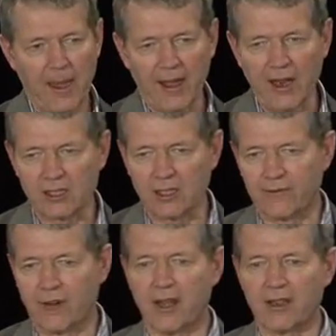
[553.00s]
at actually
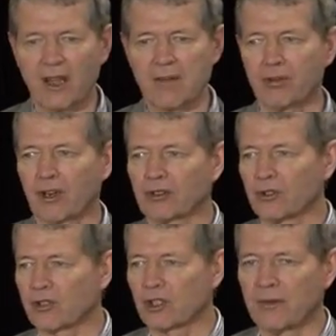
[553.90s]
finding a product
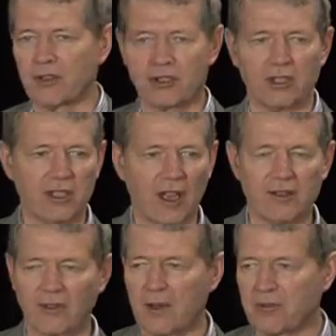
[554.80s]
or service to
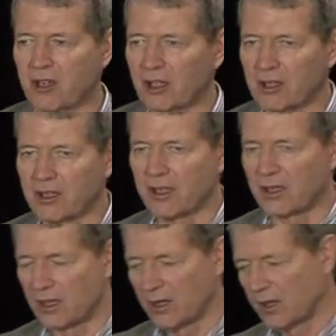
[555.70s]
satisfy a particular need,